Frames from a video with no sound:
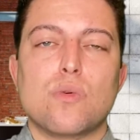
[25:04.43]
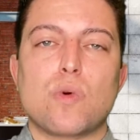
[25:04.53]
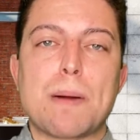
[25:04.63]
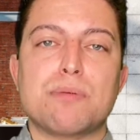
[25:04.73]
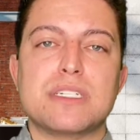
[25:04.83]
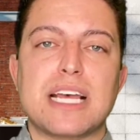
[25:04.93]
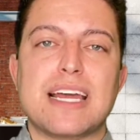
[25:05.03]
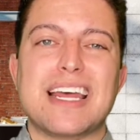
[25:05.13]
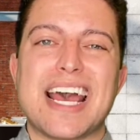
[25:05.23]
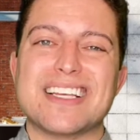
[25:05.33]

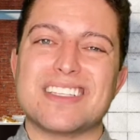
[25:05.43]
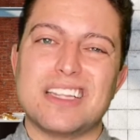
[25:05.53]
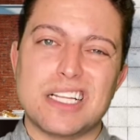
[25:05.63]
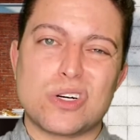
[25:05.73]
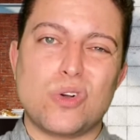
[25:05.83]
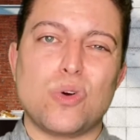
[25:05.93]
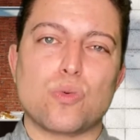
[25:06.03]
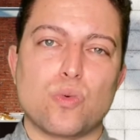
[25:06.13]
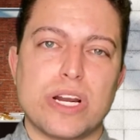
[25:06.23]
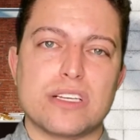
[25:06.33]
represent as little
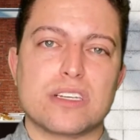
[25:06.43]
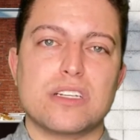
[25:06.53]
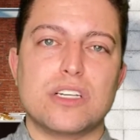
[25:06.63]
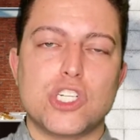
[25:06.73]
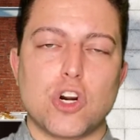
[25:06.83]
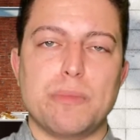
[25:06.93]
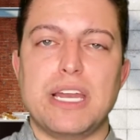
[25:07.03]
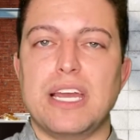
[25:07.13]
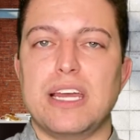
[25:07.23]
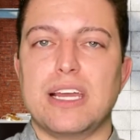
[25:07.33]
risk to
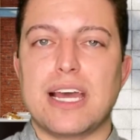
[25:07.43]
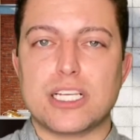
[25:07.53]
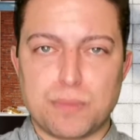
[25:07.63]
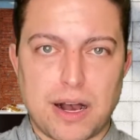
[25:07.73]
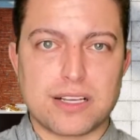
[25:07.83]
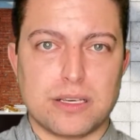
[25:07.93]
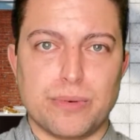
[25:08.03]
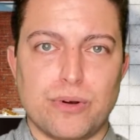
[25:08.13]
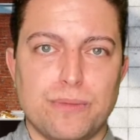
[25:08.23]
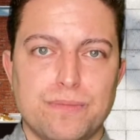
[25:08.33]
terminating as
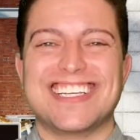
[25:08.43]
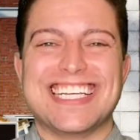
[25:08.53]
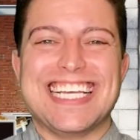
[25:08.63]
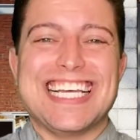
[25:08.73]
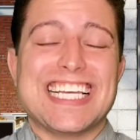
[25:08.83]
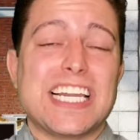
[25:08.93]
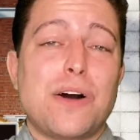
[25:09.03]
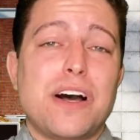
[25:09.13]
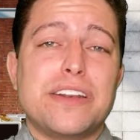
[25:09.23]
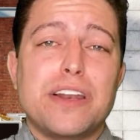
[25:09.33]
possible.
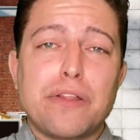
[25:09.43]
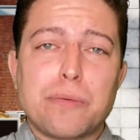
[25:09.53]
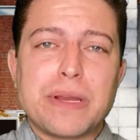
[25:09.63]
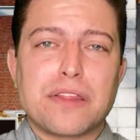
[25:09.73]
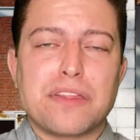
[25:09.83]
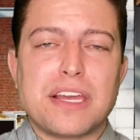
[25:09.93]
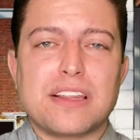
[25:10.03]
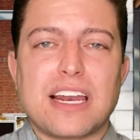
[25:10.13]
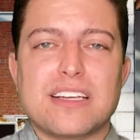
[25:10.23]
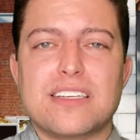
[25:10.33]
Now, another big
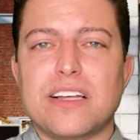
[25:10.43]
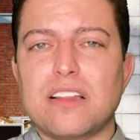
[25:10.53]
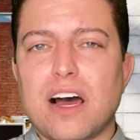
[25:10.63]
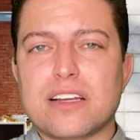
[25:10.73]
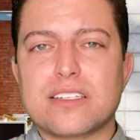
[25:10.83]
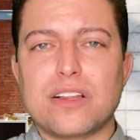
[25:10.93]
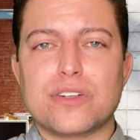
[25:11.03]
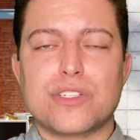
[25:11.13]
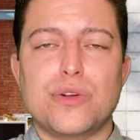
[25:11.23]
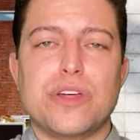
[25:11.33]
thing that I see a lot of
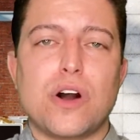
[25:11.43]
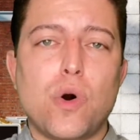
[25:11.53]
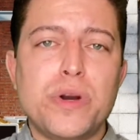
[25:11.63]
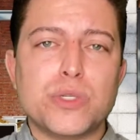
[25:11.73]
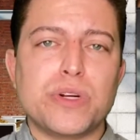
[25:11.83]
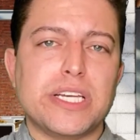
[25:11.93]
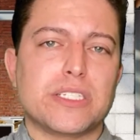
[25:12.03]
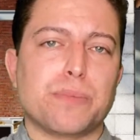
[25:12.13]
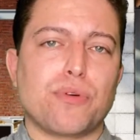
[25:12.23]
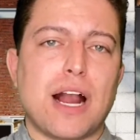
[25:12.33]
sellers do that always really
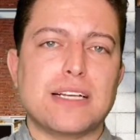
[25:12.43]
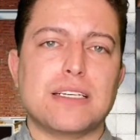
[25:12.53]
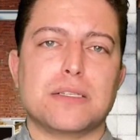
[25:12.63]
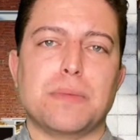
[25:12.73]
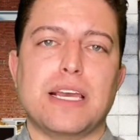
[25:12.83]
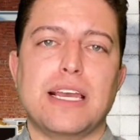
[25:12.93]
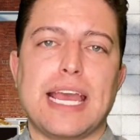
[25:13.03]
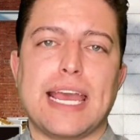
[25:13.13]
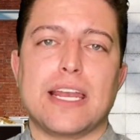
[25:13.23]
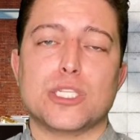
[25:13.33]
surprises me,
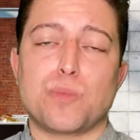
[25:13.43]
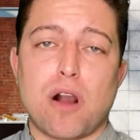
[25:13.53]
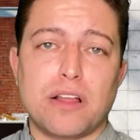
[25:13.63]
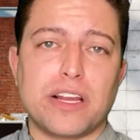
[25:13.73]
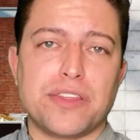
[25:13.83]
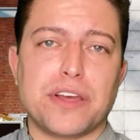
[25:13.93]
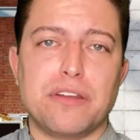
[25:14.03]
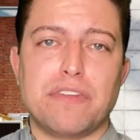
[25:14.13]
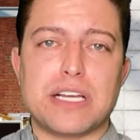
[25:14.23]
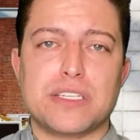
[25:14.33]
and it's probably on the
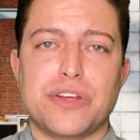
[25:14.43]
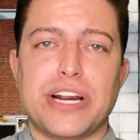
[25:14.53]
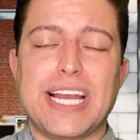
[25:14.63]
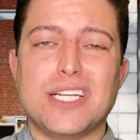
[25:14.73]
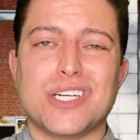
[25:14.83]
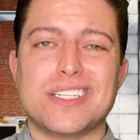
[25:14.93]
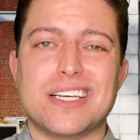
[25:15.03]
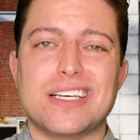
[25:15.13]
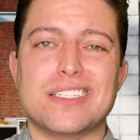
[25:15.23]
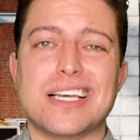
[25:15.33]
advice of their agents,
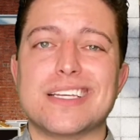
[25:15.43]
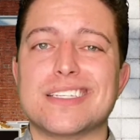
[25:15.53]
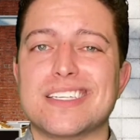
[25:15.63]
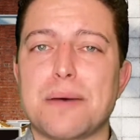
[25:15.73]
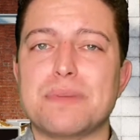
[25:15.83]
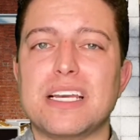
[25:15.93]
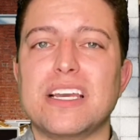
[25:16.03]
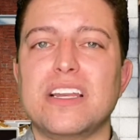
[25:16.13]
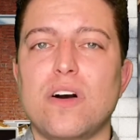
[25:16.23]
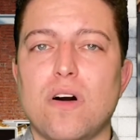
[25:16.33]
is
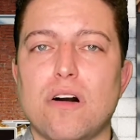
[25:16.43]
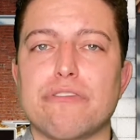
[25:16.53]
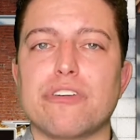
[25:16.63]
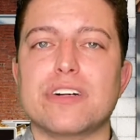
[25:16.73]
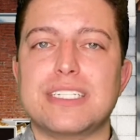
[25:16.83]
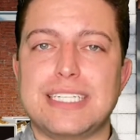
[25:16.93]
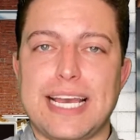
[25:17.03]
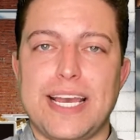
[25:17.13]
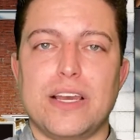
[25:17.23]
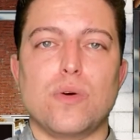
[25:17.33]
accepting an offer
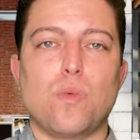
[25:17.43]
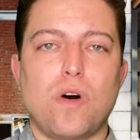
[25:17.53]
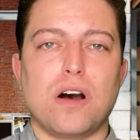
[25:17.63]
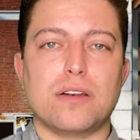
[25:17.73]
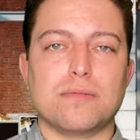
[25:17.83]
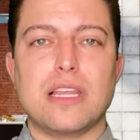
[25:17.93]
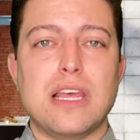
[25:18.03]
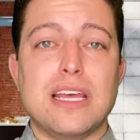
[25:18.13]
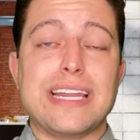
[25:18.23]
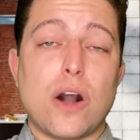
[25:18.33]
day one.
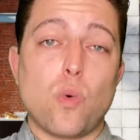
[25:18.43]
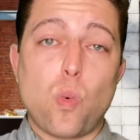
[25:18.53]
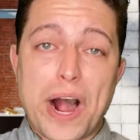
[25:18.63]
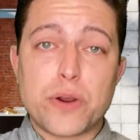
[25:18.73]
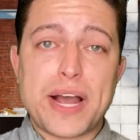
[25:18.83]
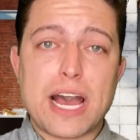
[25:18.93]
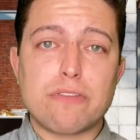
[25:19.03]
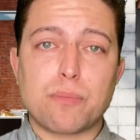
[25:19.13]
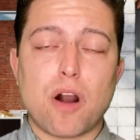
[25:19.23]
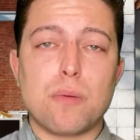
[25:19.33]
Now, why do I
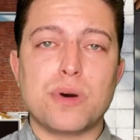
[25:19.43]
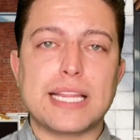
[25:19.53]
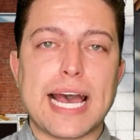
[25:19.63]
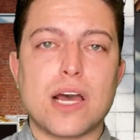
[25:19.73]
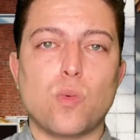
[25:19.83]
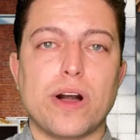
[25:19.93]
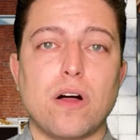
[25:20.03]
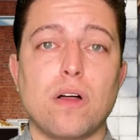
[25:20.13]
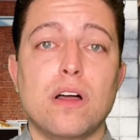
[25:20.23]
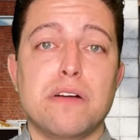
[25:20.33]
have a problem with that?
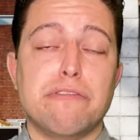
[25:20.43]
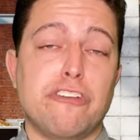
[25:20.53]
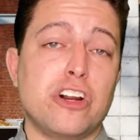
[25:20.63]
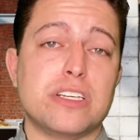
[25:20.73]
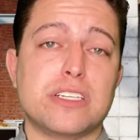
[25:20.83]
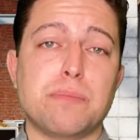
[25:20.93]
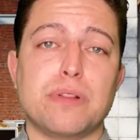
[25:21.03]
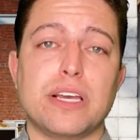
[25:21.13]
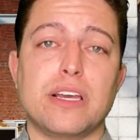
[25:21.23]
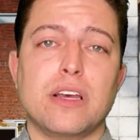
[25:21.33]
Well, very
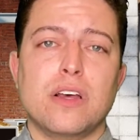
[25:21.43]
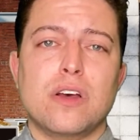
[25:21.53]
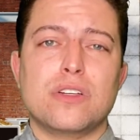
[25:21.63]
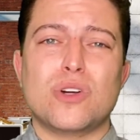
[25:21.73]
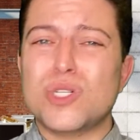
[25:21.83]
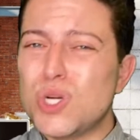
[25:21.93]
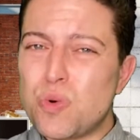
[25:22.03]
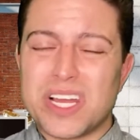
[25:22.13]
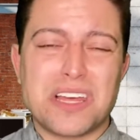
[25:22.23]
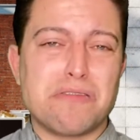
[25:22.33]
simply, don't you
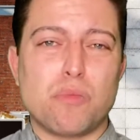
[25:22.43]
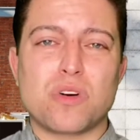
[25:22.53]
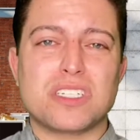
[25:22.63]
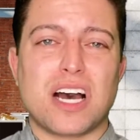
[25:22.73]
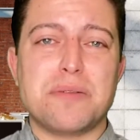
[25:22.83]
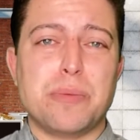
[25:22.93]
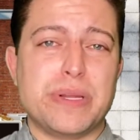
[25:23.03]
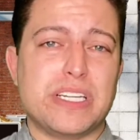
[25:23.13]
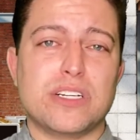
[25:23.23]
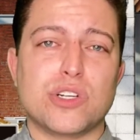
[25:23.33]
want to give more time to
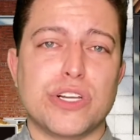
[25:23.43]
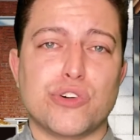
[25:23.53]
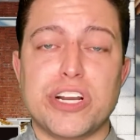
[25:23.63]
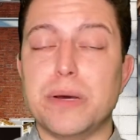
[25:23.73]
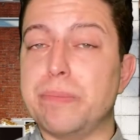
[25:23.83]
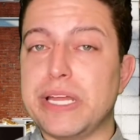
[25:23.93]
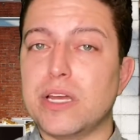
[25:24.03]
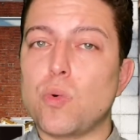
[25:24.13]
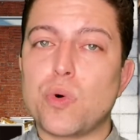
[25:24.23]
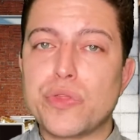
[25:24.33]
potentially create a
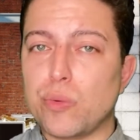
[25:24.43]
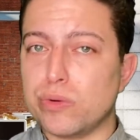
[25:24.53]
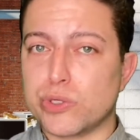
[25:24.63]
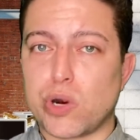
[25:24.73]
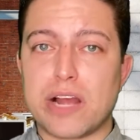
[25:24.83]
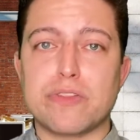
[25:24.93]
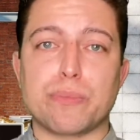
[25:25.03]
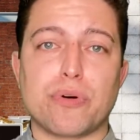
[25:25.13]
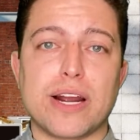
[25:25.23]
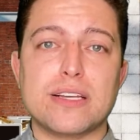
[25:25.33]
bidding war that will drive the
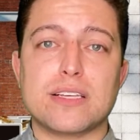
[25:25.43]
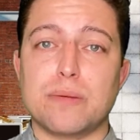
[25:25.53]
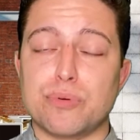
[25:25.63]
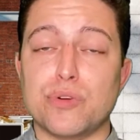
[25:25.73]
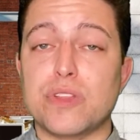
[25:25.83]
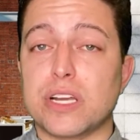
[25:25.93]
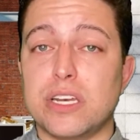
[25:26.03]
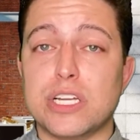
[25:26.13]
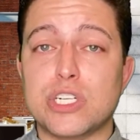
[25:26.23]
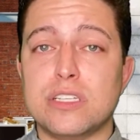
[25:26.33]
price and improve the
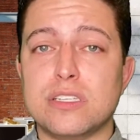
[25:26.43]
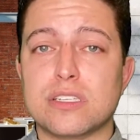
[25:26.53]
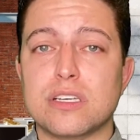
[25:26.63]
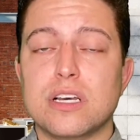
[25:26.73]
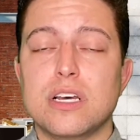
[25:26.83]
conditions?